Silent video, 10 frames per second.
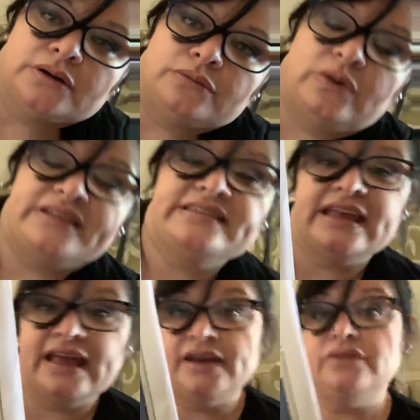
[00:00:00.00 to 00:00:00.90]
Once
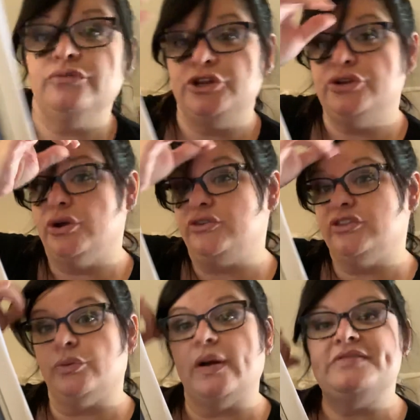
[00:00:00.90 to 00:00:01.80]
again, when you go to
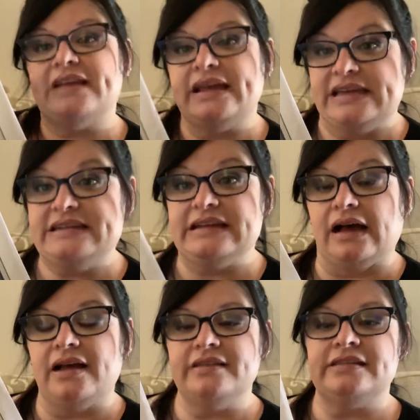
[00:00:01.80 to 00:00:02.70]
their website, it
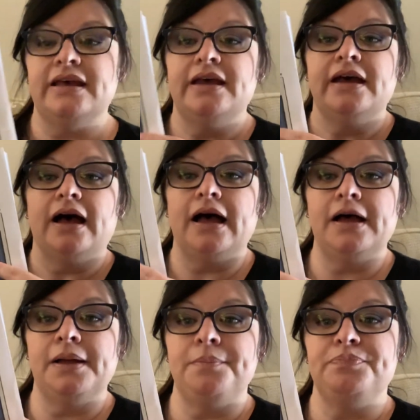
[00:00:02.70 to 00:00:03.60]
does.
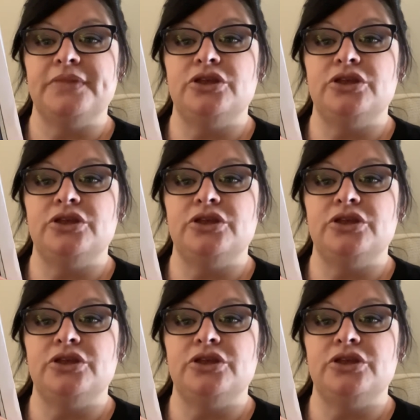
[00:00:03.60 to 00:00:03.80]
The